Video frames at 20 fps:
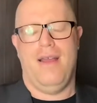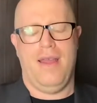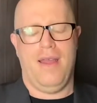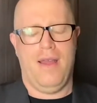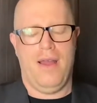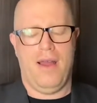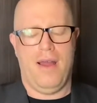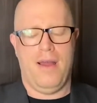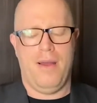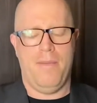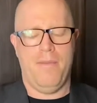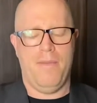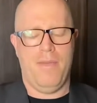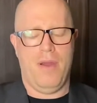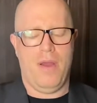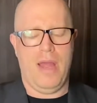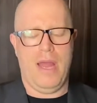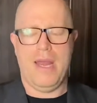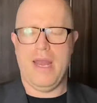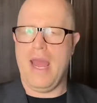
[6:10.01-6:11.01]

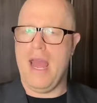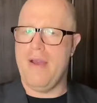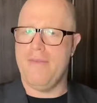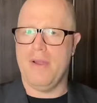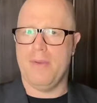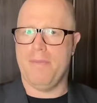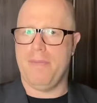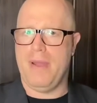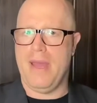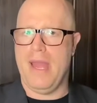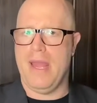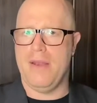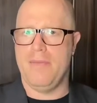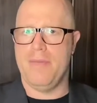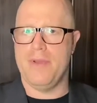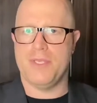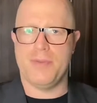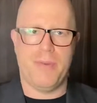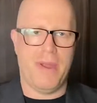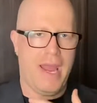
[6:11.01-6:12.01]
and having planned
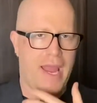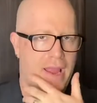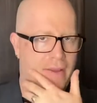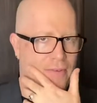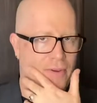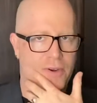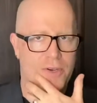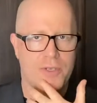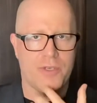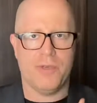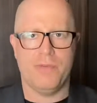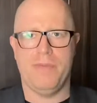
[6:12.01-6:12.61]
misbehaviors.